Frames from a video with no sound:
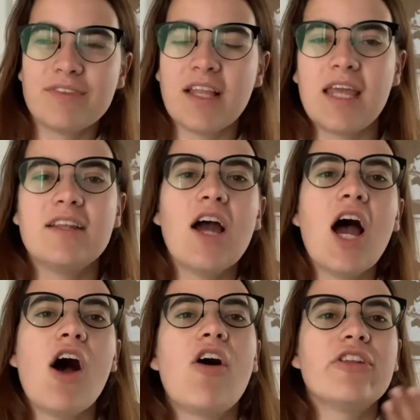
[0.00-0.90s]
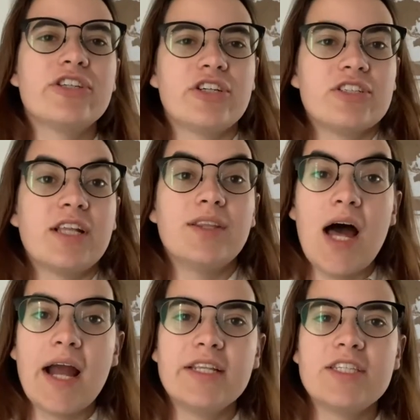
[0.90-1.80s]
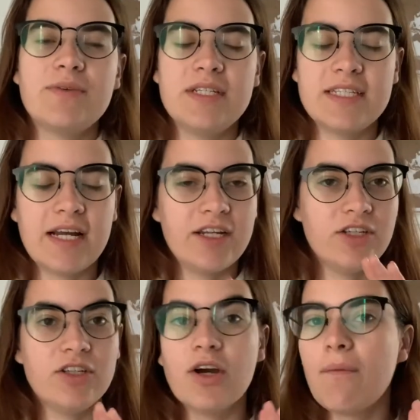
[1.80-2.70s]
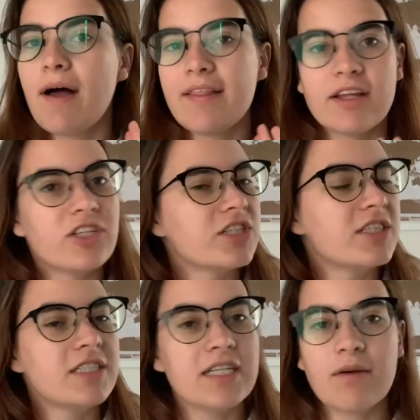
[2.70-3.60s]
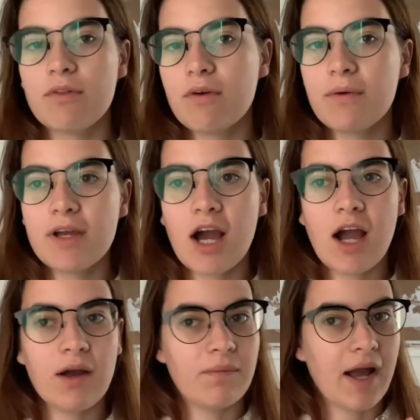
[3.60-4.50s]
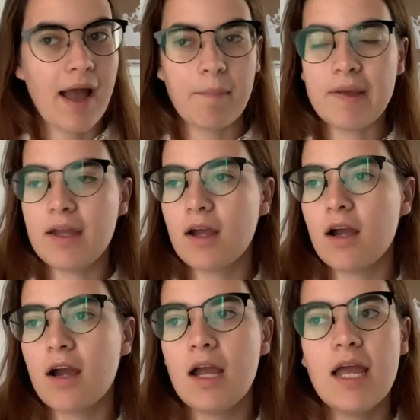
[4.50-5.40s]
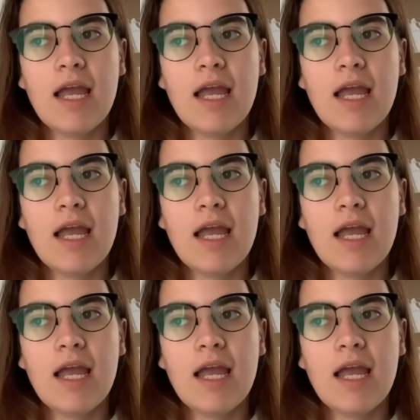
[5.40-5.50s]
like, not all the stars aligned, so we decided, you know what, let's just stick with where we are. We're happy here.